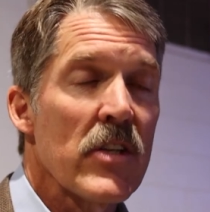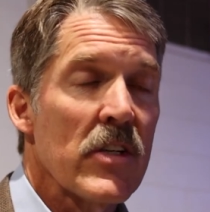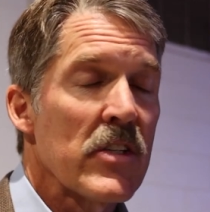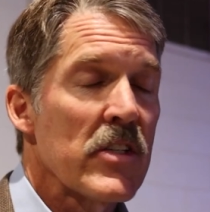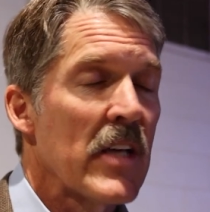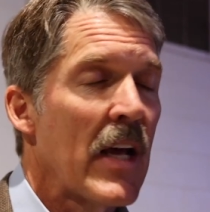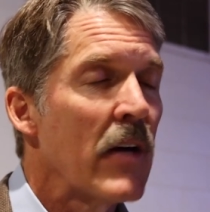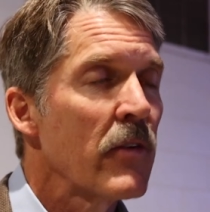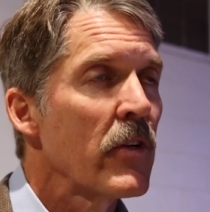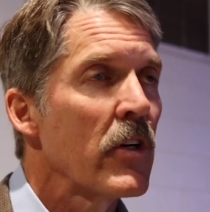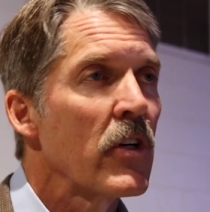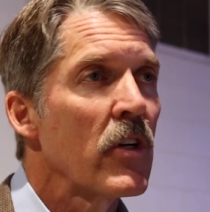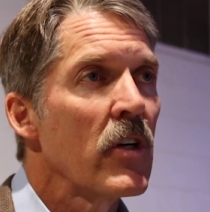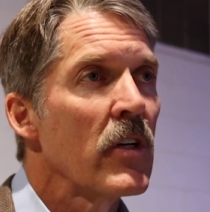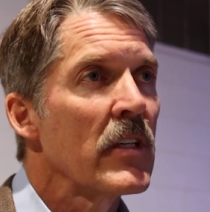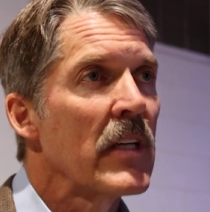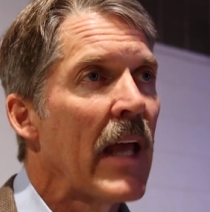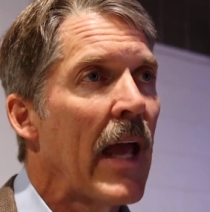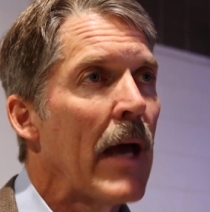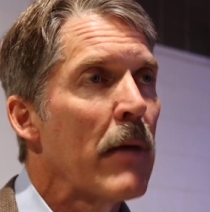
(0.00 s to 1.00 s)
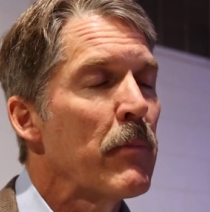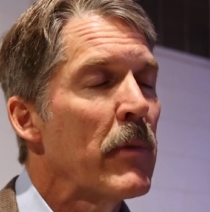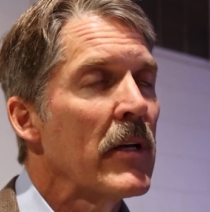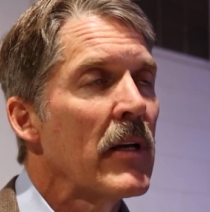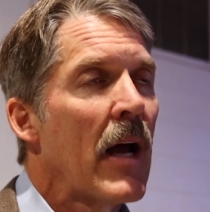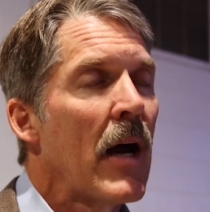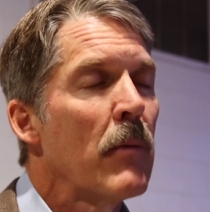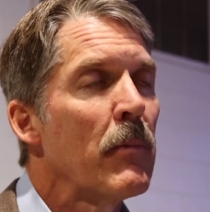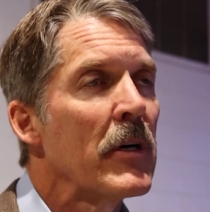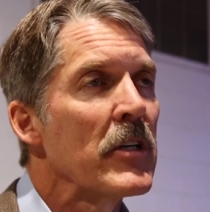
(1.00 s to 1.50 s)
It sounded good, capping
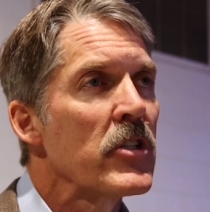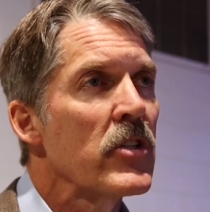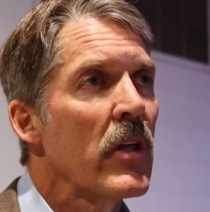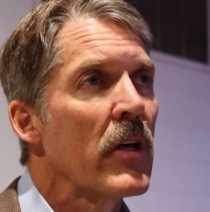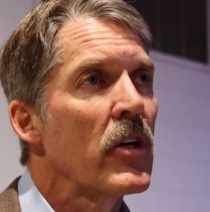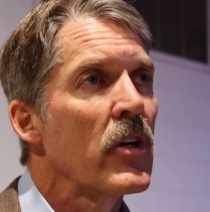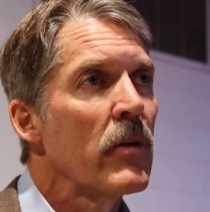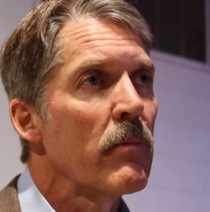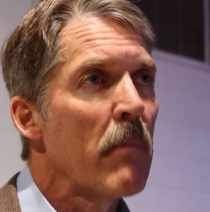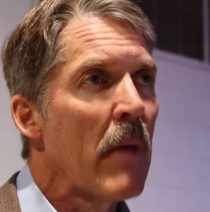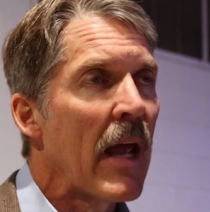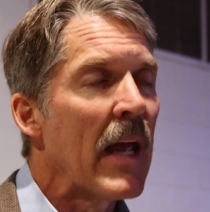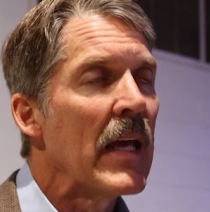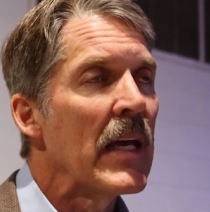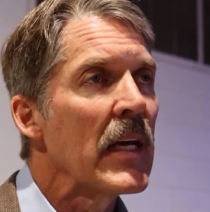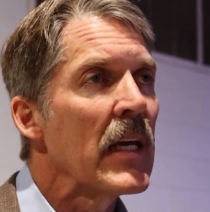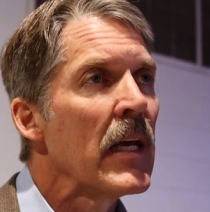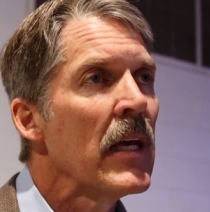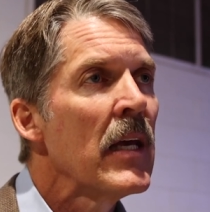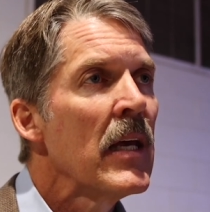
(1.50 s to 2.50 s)
how much they could make